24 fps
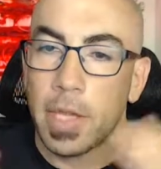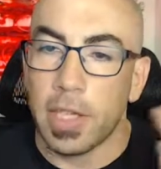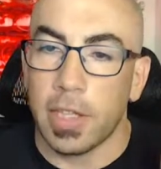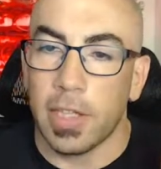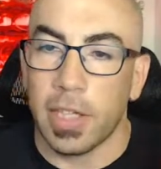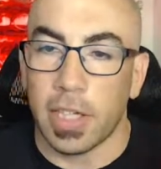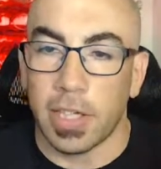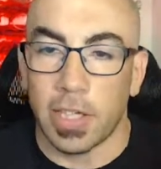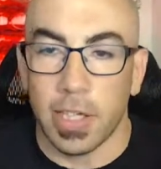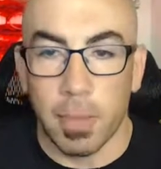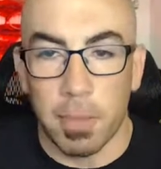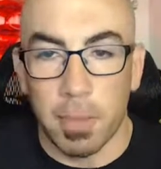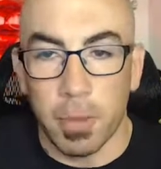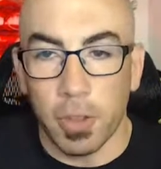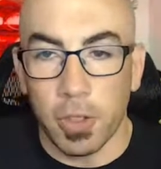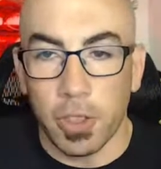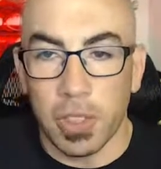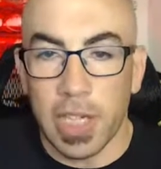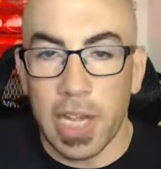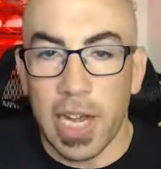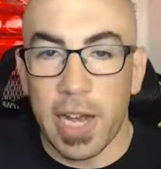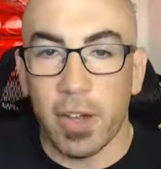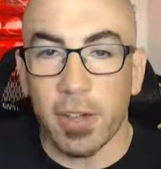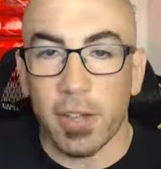like they
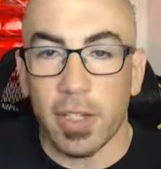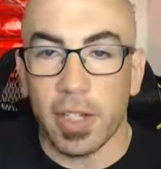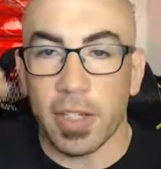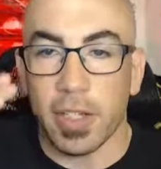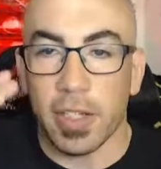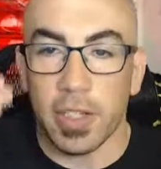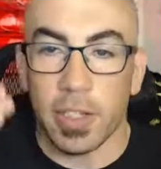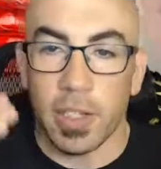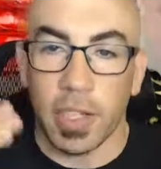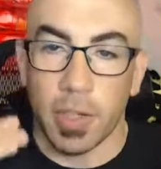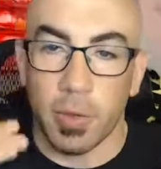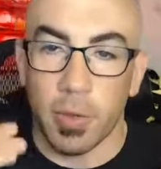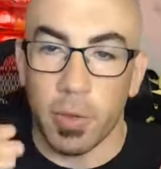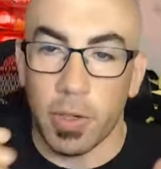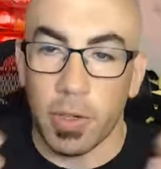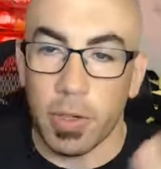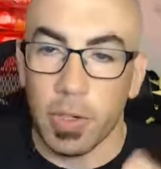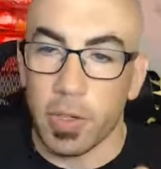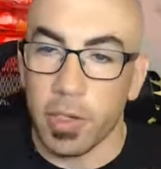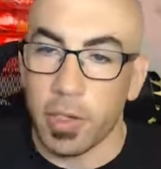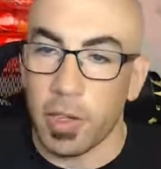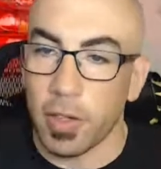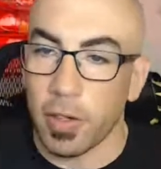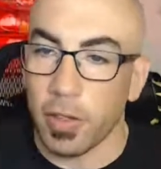push down, like what do
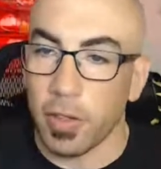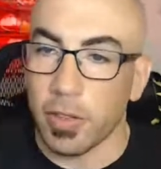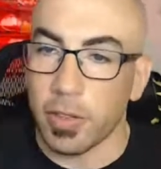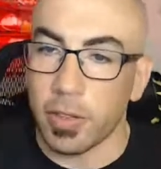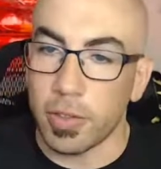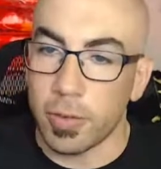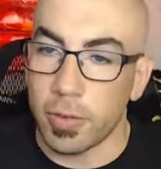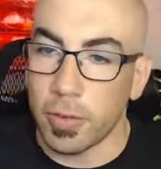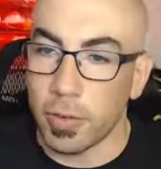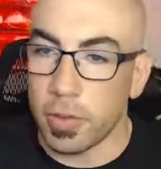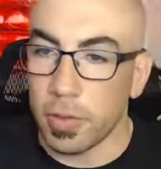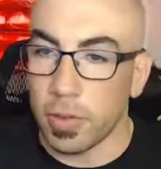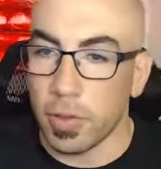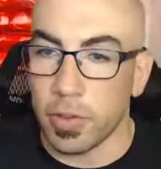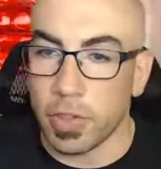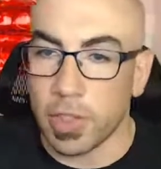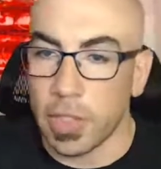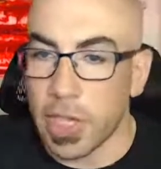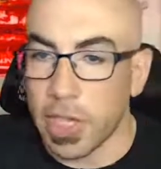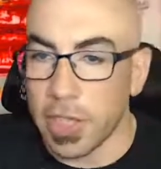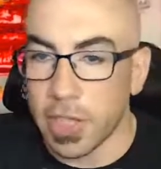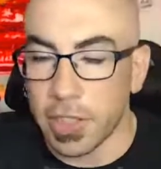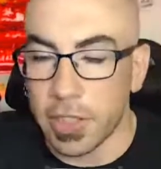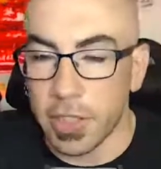they call those little
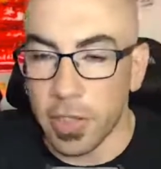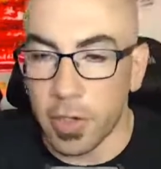Chinese